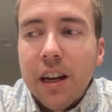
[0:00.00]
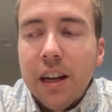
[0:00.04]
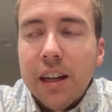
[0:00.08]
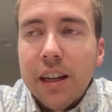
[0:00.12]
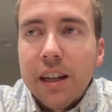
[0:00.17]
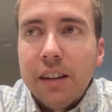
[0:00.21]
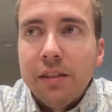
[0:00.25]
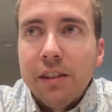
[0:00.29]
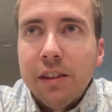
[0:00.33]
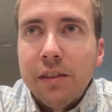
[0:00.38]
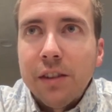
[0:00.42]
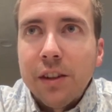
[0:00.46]

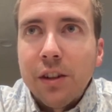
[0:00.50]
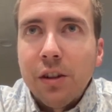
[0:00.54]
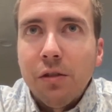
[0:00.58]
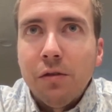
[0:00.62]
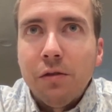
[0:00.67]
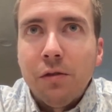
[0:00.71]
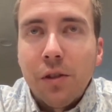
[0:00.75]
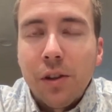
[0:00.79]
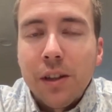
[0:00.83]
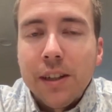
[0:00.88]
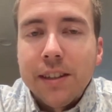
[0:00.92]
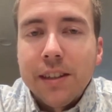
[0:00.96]
even if you don't
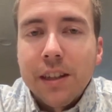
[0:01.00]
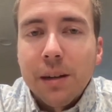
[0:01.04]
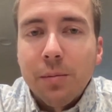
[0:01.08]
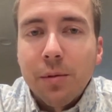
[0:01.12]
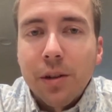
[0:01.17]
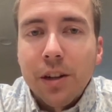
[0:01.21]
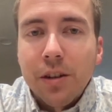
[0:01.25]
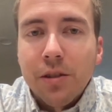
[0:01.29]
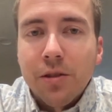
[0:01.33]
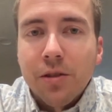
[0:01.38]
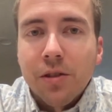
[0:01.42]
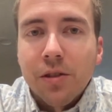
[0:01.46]
fully
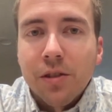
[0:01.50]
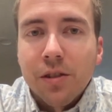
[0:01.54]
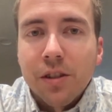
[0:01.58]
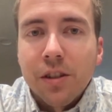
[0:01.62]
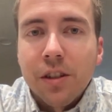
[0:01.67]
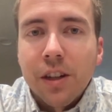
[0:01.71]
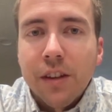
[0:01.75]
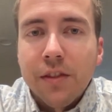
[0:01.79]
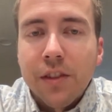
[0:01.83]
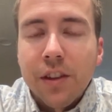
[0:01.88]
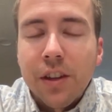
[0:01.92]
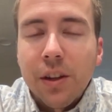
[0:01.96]
separate your shoulder, you
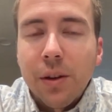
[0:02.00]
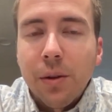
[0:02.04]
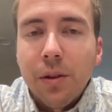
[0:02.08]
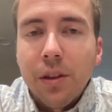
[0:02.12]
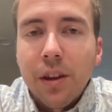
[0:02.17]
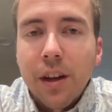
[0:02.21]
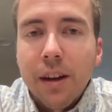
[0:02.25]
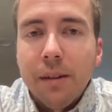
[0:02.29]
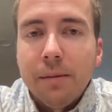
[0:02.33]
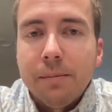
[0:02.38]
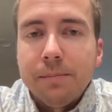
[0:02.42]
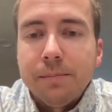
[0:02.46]
have to deal with
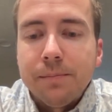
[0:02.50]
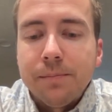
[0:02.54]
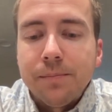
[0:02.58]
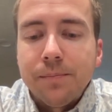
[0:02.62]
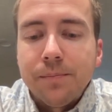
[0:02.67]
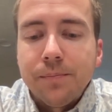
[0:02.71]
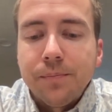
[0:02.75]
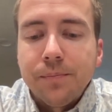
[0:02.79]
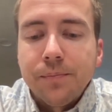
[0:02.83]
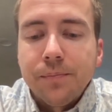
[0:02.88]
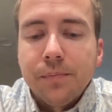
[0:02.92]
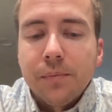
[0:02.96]
that.
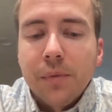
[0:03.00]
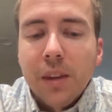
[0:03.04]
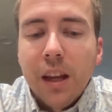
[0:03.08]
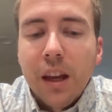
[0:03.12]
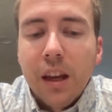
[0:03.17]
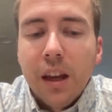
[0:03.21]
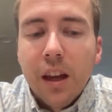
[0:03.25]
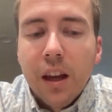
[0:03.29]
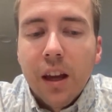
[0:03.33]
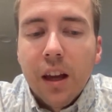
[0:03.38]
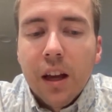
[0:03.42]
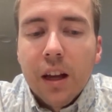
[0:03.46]

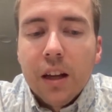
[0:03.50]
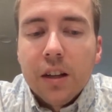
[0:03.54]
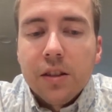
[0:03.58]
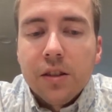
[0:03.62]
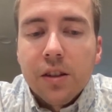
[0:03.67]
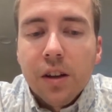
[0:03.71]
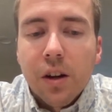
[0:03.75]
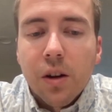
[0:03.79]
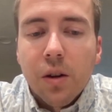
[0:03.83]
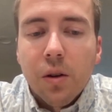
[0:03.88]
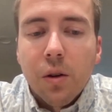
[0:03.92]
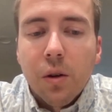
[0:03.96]

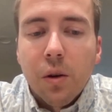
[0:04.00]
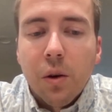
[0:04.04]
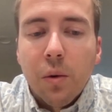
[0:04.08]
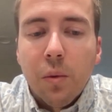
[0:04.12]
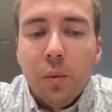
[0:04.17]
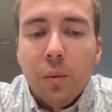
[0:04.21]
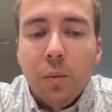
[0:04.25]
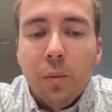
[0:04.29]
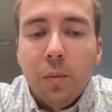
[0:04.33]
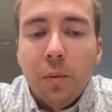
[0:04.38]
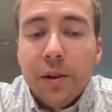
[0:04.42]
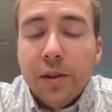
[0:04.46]
So
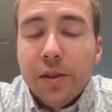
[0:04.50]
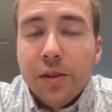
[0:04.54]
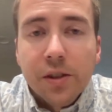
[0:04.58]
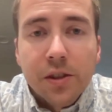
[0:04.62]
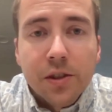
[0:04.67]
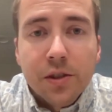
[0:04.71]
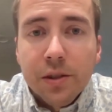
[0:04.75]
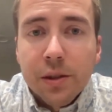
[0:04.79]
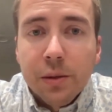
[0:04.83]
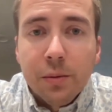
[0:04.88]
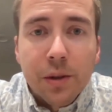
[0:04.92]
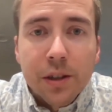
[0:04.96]
with
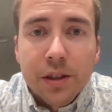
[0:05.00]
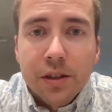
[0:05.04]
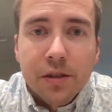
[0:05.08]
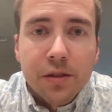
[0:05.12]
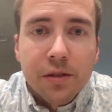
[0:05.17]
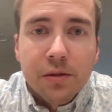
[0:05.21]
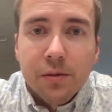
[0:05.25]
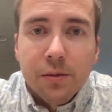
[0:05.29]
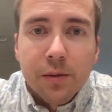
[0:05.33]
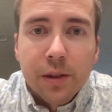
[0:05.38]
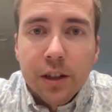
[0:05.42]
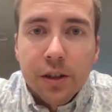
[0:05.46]
surgery,
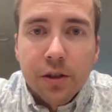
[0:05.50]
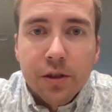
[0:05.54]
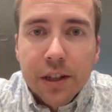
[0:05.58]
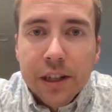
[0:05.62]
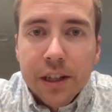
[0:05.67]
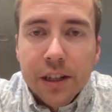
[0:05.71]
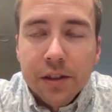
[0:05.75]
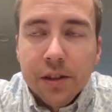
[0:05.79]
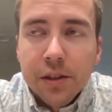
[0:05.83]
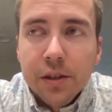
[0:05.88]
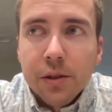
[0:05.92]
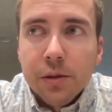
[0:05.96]
what are you trying
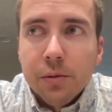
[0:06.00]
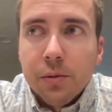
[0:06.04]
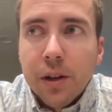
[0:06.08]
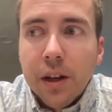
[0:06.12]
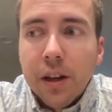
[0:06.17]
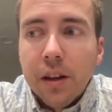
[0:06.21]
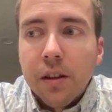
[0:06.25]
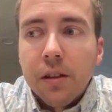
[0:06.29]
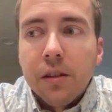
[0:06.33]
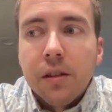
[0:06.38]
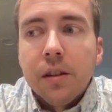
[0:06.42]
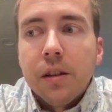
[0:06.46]
to do?
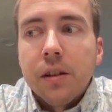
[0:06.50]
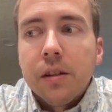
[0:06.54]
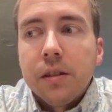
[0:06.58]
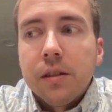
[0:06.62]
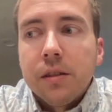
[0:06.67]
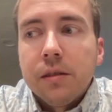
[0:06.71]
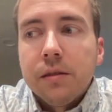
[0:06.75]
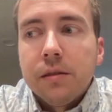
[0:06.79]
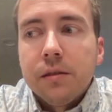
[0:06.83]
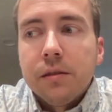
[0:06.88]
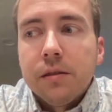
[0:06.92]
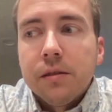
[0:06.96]
Well,
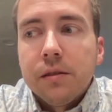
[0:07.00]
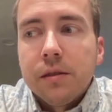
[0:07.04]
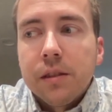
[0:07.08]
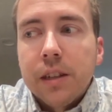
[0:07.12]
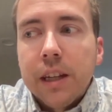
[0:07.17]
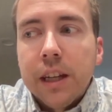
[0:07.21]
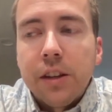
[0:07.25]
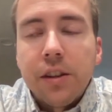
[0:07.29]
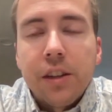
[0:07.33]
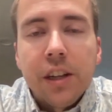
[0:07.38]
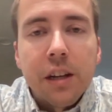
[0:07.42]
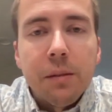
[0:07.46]

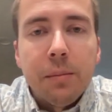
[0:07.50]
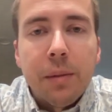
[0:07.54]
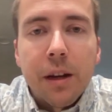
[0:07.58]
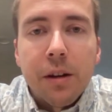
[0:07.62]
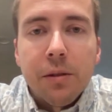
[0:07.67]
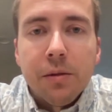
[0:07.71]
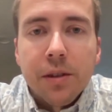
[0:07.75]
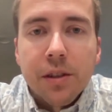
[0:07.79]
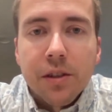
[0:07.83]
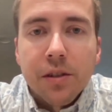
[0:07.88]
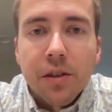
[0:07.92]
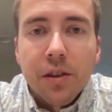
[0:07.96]
can you get a better
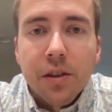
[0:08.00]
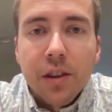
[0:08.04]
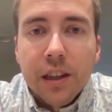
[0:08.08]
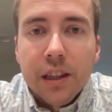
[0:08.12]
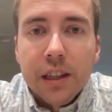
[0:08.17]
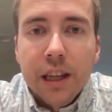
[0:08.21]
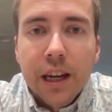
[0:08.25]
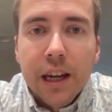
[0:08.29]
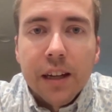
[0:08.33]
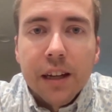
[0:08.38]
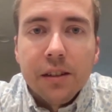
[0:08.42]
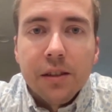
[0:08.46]
result than
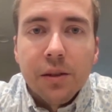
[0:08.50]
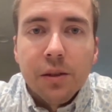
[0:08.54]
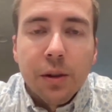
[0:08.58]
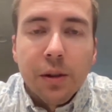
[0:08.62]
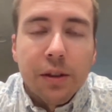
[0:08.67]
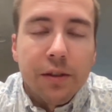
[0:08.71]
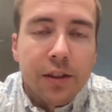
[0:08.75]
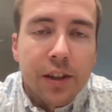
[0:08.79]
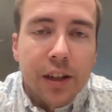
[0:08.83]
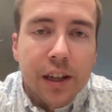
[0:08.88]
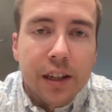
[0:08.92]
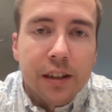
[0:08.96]
that? The
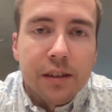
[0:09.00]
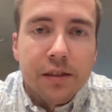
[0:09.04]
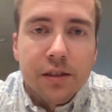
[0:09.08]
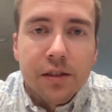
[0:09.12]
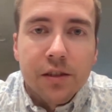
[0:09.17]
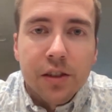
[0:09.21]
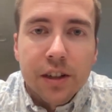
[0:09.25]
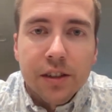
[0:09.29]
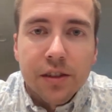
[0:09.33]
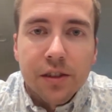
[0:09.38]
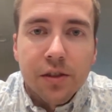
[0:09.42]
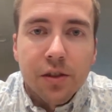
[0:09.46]
Weaver Dunn
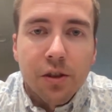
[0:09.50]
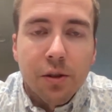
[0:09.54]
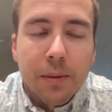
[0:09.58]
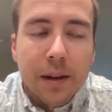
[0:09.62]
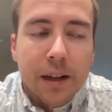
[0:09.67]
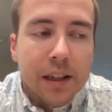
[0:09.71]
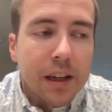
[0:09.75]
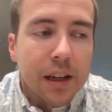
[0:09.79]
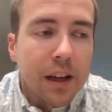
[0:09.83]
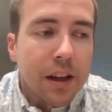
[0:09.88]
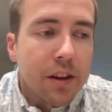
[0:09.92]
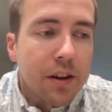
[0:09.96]
tries to sew it
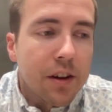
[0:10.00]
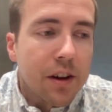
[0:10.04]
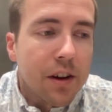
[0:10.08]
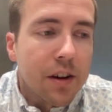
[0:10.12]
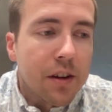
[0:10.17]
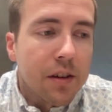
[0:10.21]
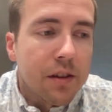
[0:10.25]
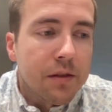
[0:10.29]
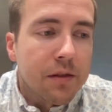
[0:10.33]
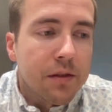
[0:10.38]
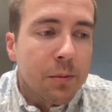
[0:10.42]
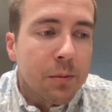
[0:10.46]
back together,
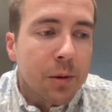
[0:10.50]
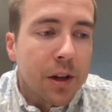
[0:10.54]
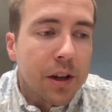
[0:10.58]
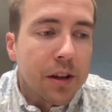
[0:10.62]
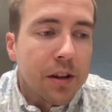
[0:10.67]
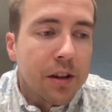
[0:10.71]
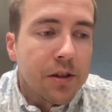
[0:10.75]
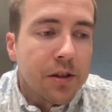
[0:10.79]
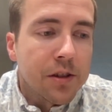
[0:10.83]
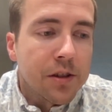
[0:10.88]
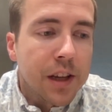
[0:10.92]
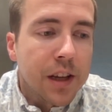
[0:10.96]
from what I
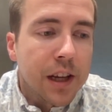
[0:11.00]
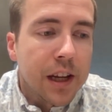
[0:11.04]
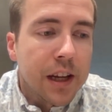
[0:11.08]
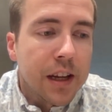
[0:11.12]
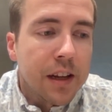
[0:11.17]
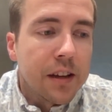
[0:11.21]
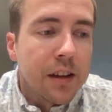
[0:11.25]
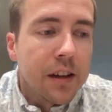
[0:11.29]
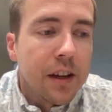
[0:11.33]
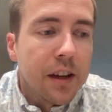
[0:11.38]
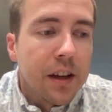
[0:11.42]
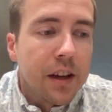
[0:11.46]
understand.